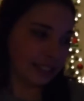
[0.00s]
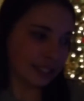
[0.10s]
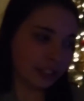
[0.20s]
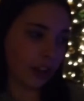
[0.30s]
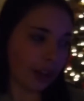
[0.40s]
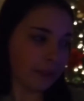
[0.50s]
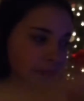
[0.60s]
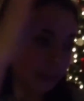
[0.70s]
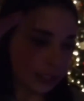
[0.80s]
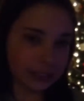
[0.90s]
saw
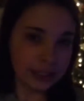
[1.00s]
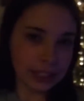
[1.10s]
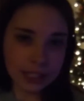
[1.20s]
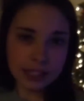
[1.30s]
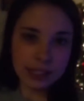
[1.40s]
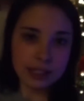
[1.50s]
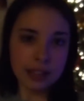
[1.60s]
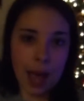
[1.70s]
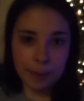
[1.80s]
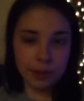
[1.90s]

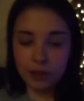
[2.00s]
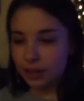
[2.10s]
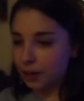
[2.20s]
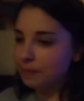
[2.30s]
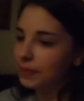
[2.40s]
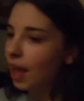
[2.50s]
Happy New Year.